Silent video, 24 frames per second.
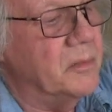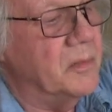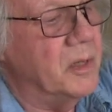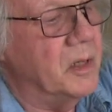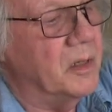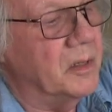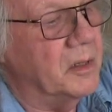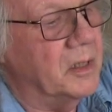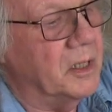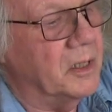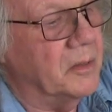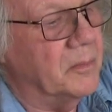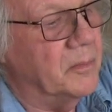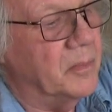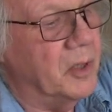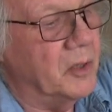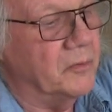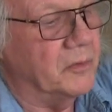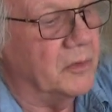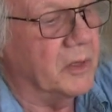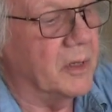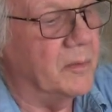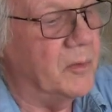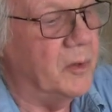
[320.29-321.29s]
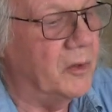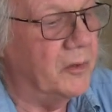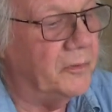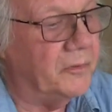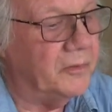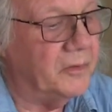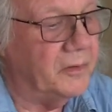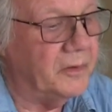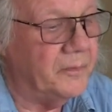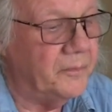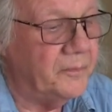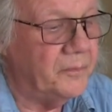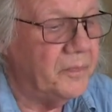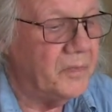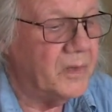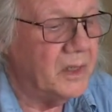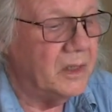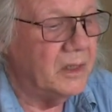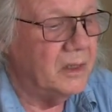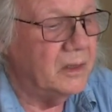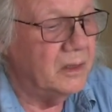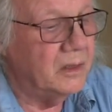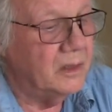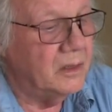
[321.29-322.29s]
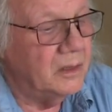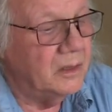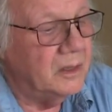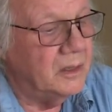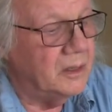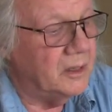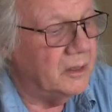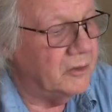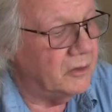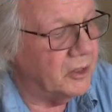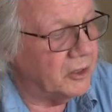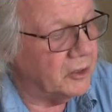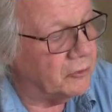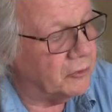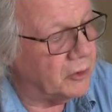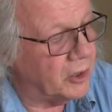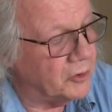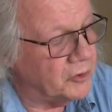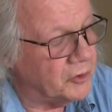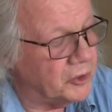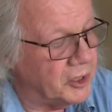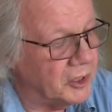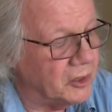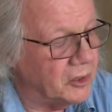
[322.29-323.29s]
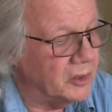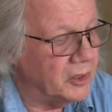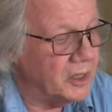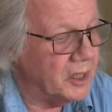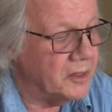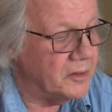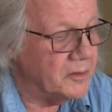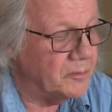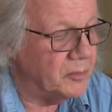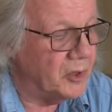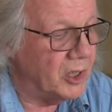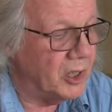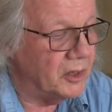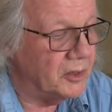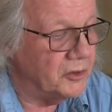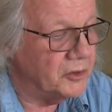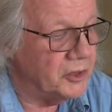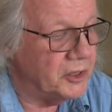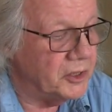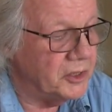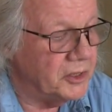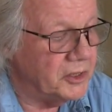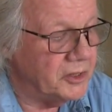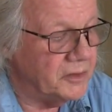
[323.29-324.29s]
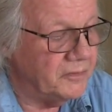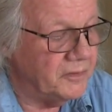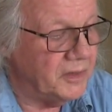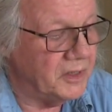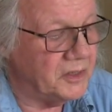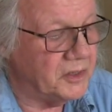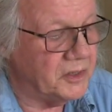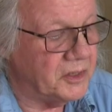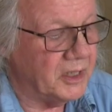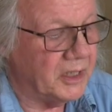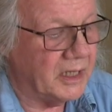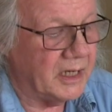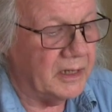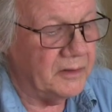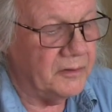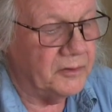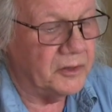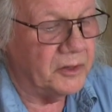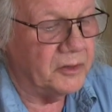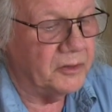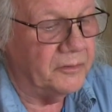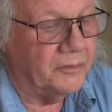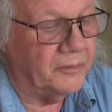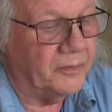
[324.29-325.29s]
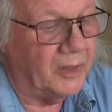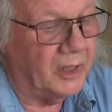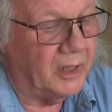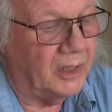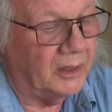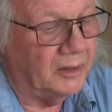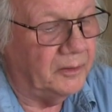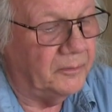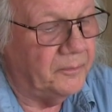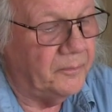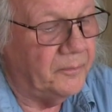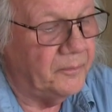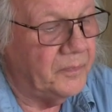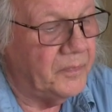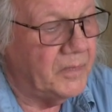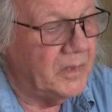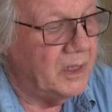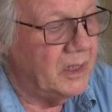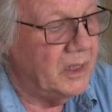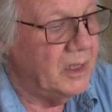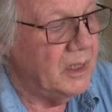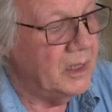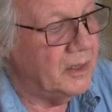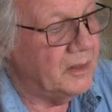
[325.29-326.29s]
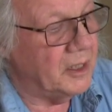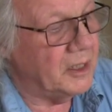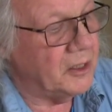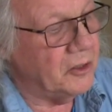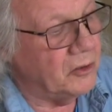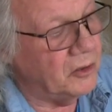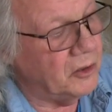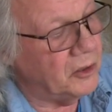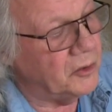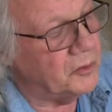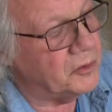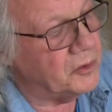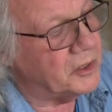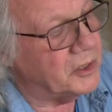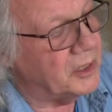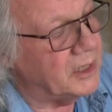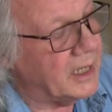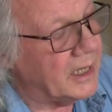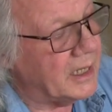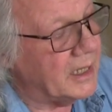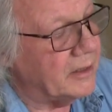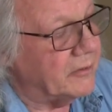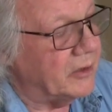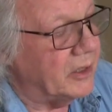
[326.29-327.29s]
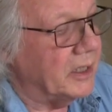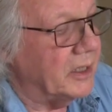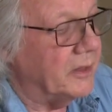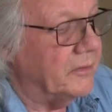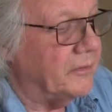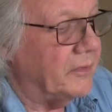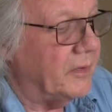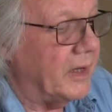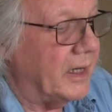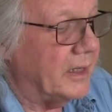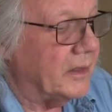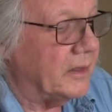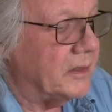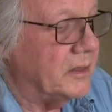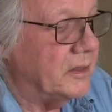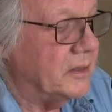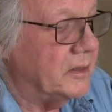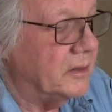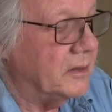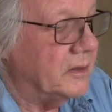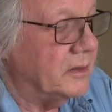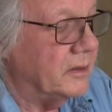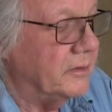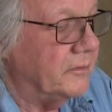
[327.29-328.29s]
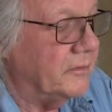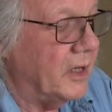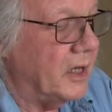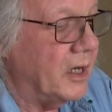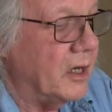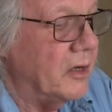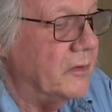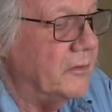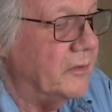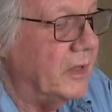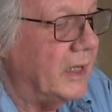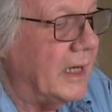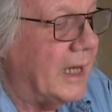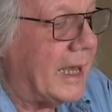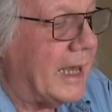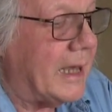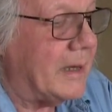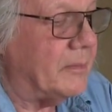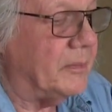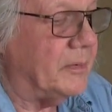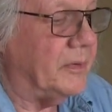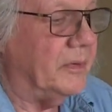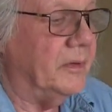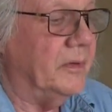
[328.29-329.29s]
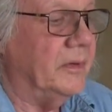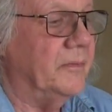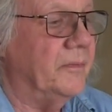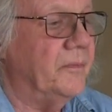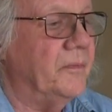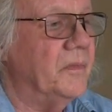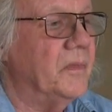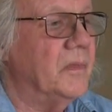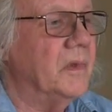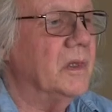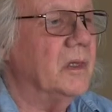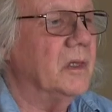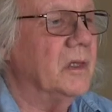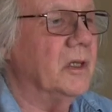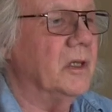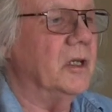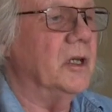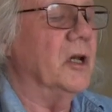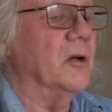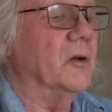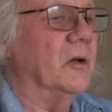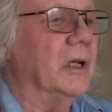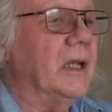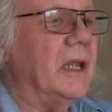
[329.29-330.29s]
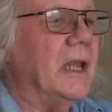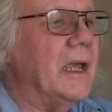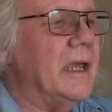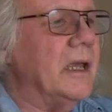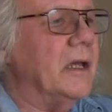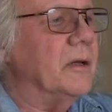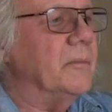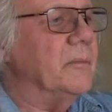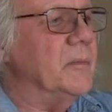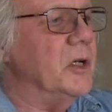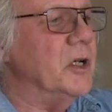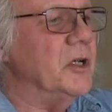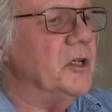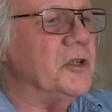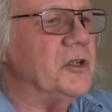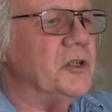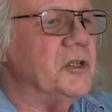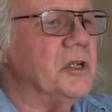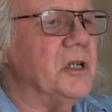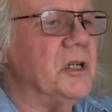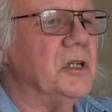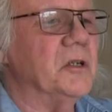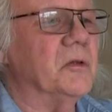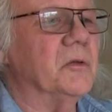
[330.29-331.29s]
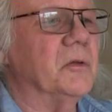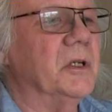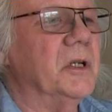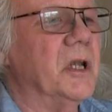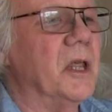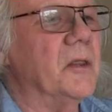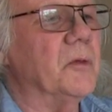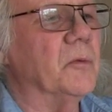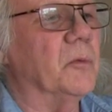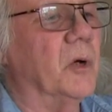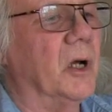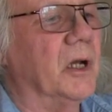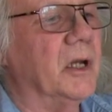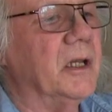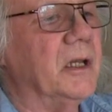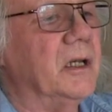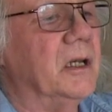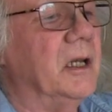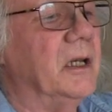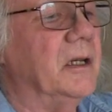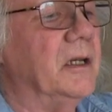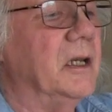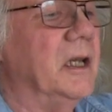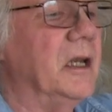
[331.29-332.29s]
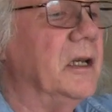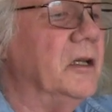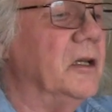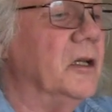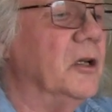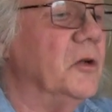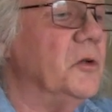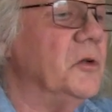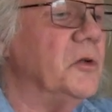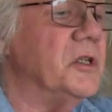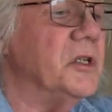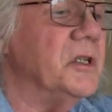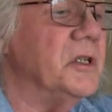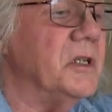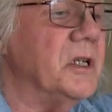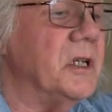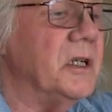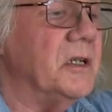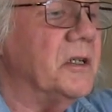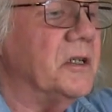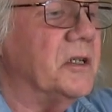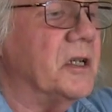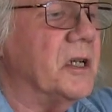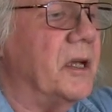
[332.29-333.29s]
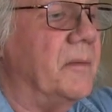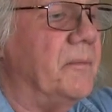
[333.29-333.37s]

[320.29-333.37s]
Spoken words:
they can both come off. They're encroaching on other branches if they stick out too far. then you lose the layering effect. If they overlap, you know, a layer merges into another one, it loses its